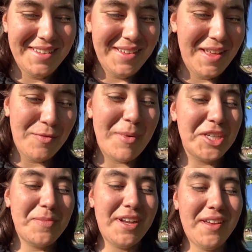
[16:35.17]
as
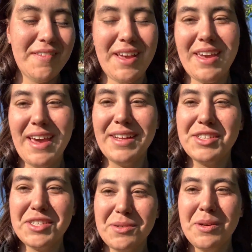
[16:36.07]
much money as I can
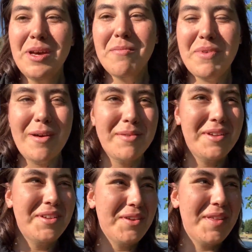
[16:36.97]
to be able
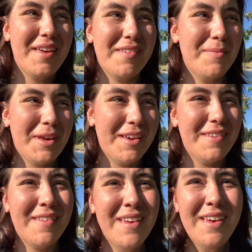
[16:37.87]
to do this,
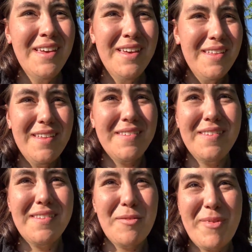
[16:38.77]
because this
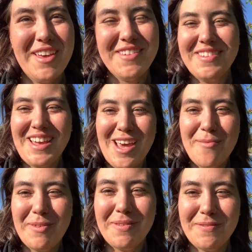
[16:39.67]
is the best
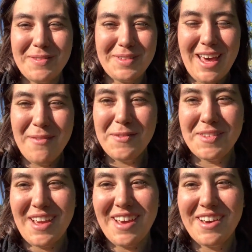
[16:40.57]
type of
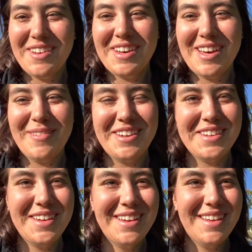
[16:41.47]
lifestyle. I
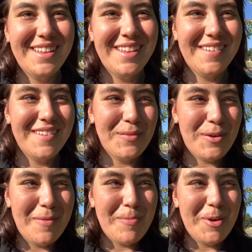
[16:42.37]
mean, this is
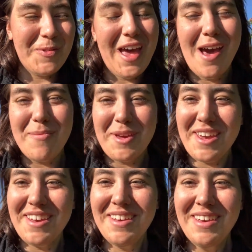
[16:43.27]
where I'm the most
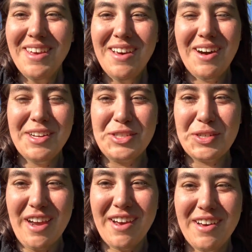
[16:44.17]
happy, on
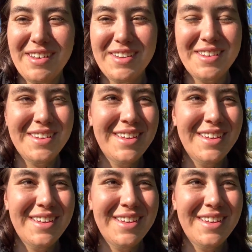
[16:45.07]
trail and